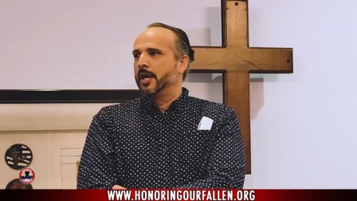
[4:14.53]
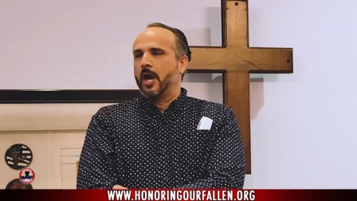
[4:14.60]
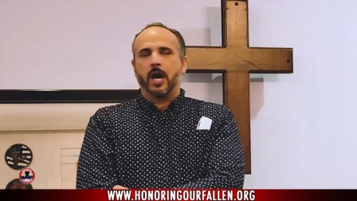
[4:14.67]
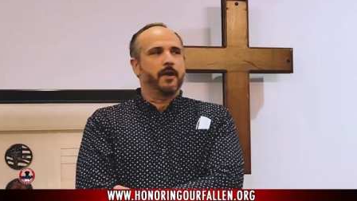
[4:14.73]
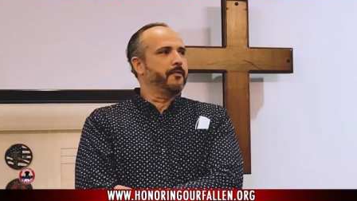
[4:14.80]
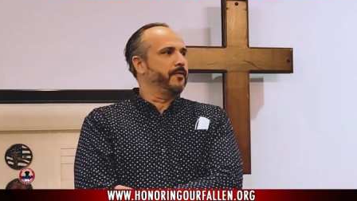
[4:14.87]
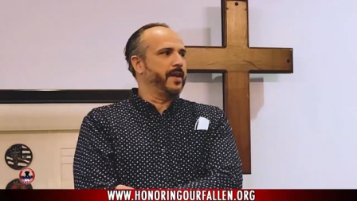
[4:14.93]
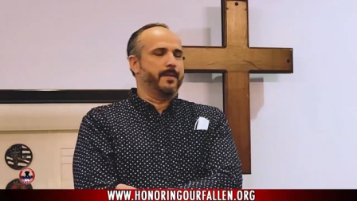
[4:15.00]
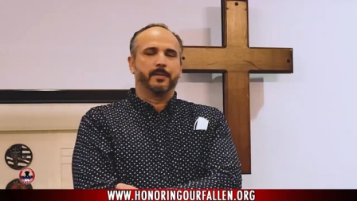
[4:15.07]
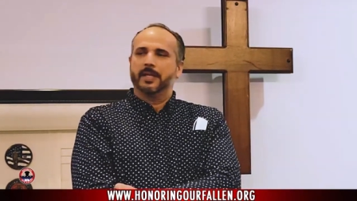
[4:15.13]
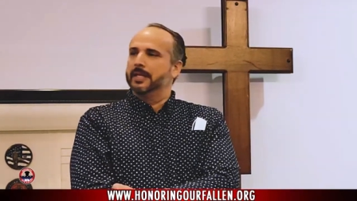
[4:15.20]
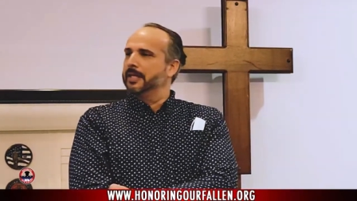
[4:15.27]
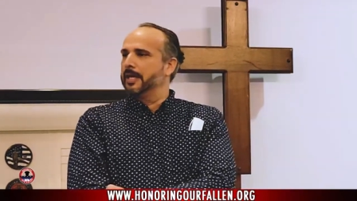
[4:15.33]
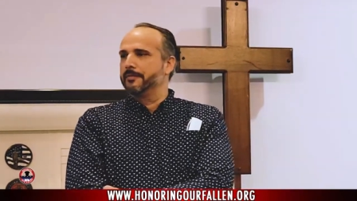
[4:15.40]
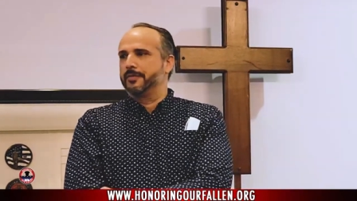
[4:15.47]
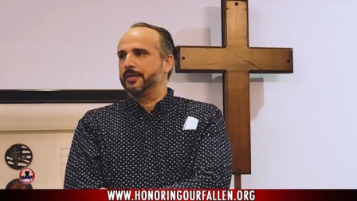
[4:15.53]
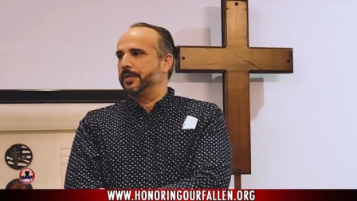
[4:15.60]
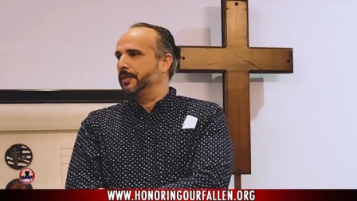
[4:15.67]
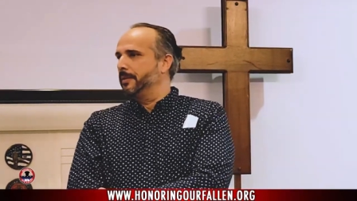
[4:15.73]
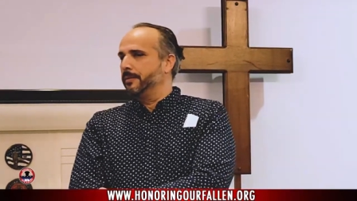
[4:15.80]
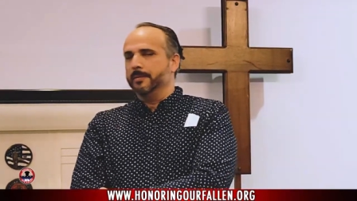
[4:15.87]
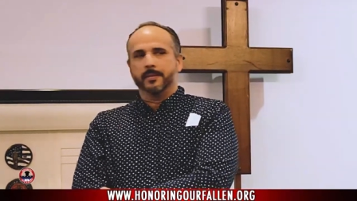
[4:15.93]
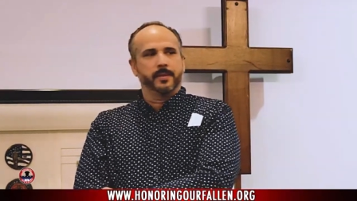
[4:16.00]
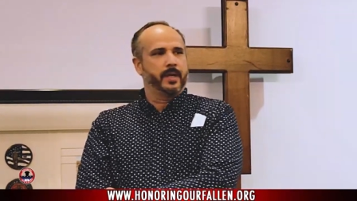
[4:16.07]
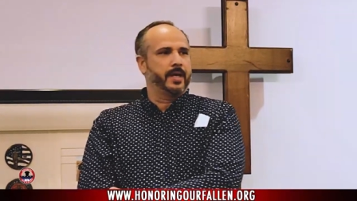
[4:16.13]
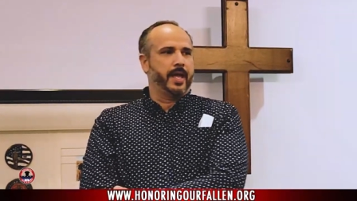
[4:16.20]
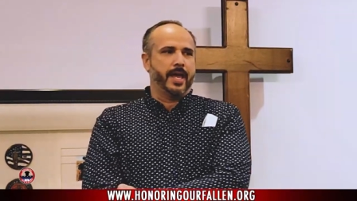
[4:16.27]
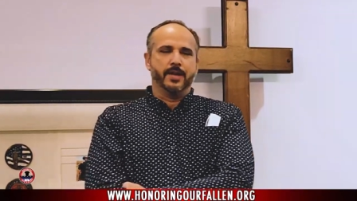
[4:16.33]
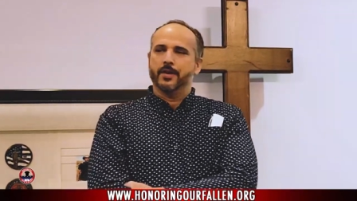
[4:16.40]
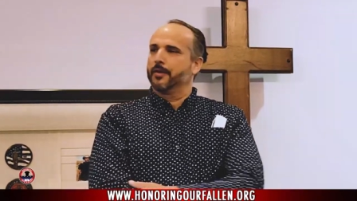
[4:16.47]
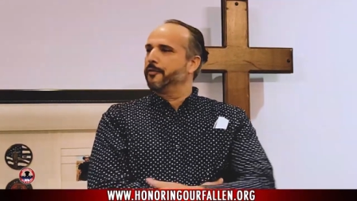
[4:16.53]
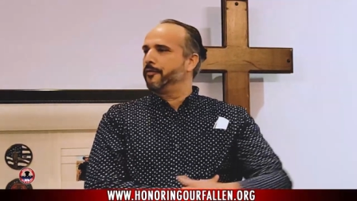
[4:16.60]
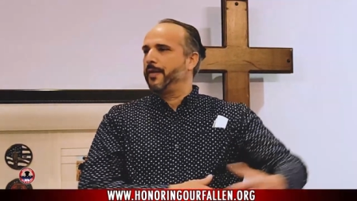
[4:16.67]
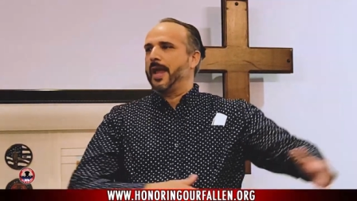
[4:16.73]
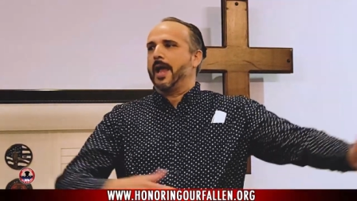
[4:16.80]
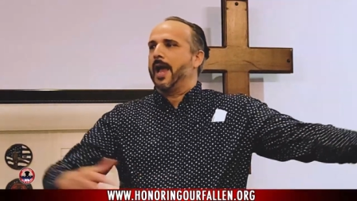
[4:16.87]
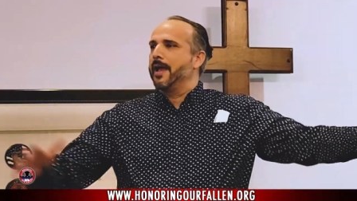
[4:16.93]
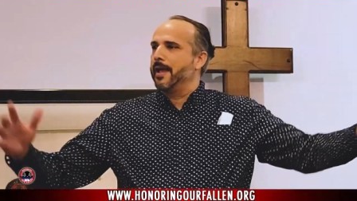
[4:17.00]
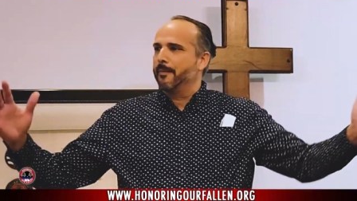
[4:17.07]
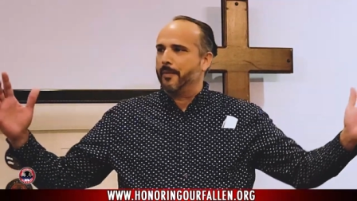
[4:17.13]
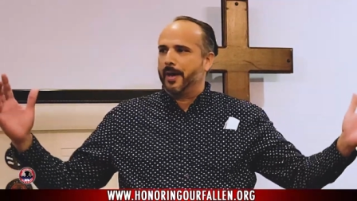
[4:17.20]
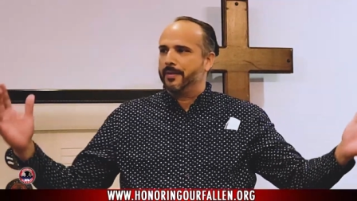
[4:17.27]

Our family loves you, and your family.